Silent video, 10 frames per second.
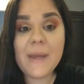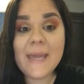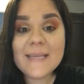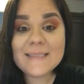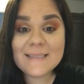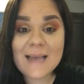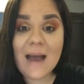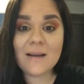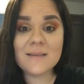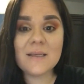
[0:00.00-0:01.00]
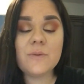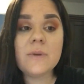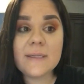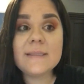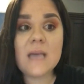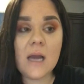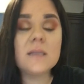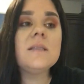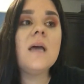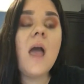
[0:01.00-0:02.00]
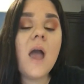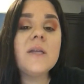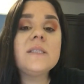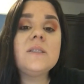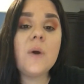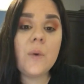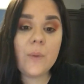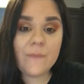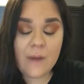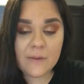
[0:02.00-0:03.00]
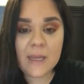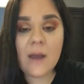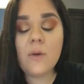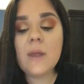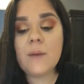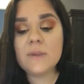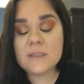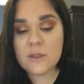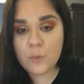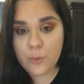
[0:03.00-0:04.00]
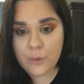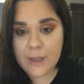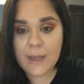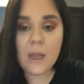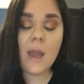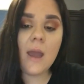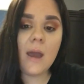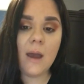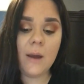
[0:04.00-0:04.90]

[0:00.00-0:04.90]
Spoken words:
But it sucked. It really sucked. So we found out it was another boy.